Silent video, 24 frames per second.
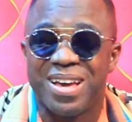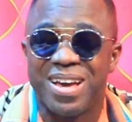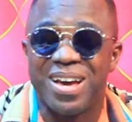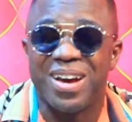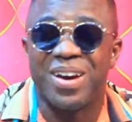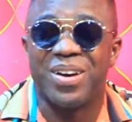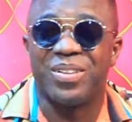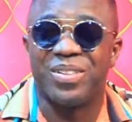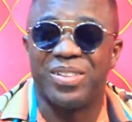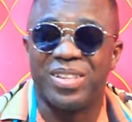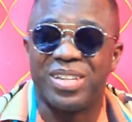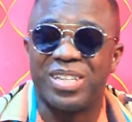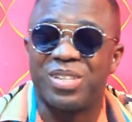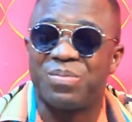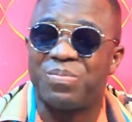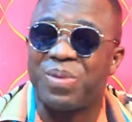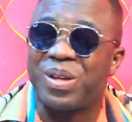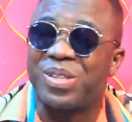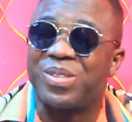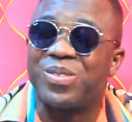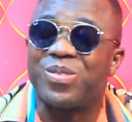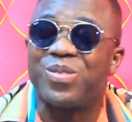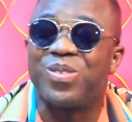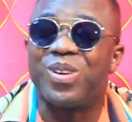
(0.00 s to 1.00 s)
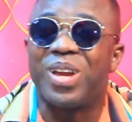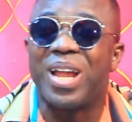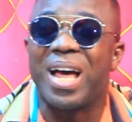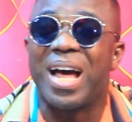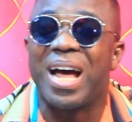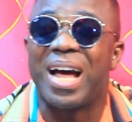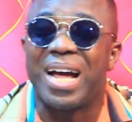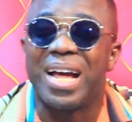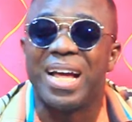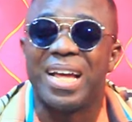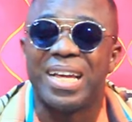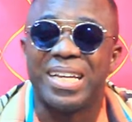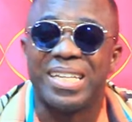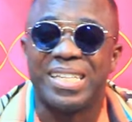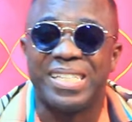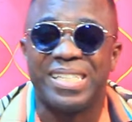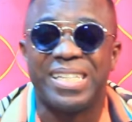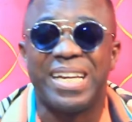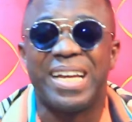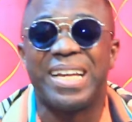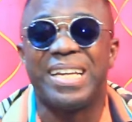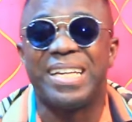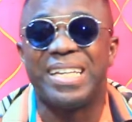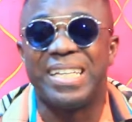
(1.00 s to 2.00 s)
on this particular
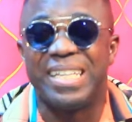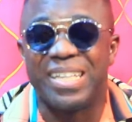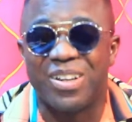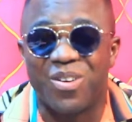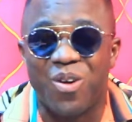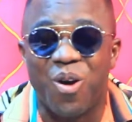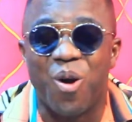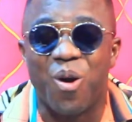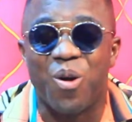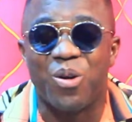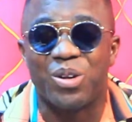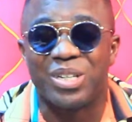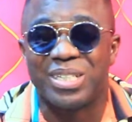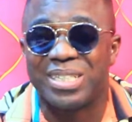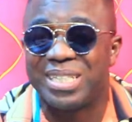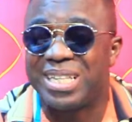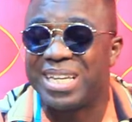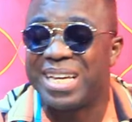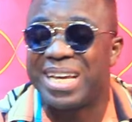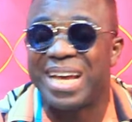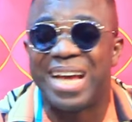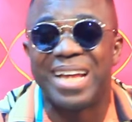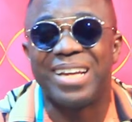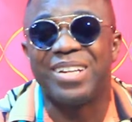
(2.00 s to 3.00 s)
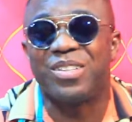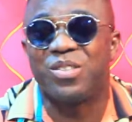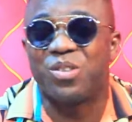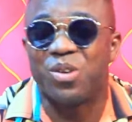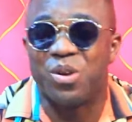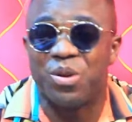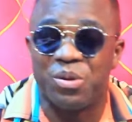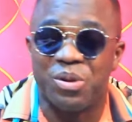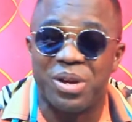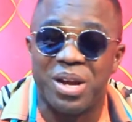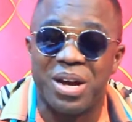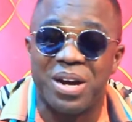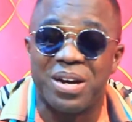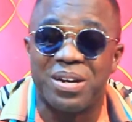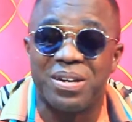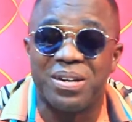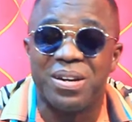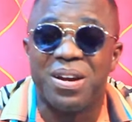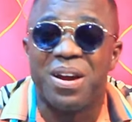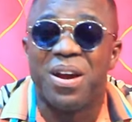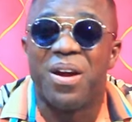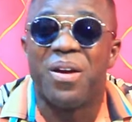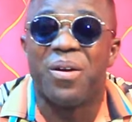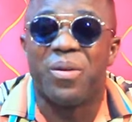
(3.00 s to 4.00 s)
journey called the editorial
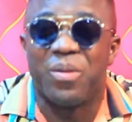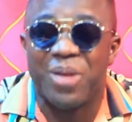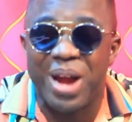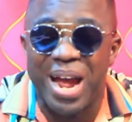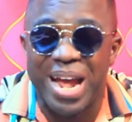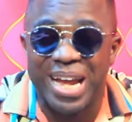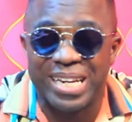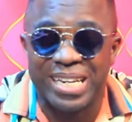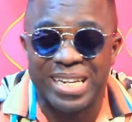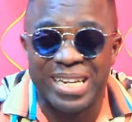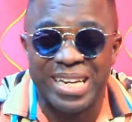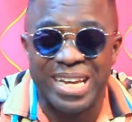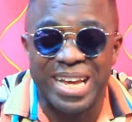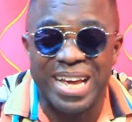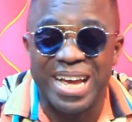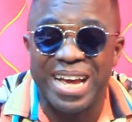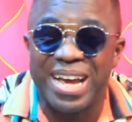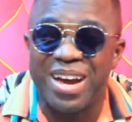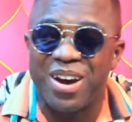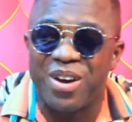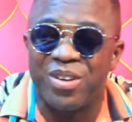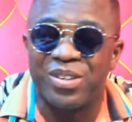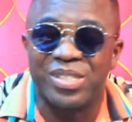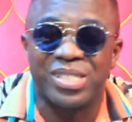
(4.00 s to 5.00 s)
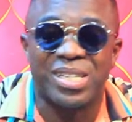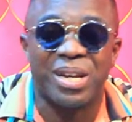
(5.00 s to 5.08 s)
right here on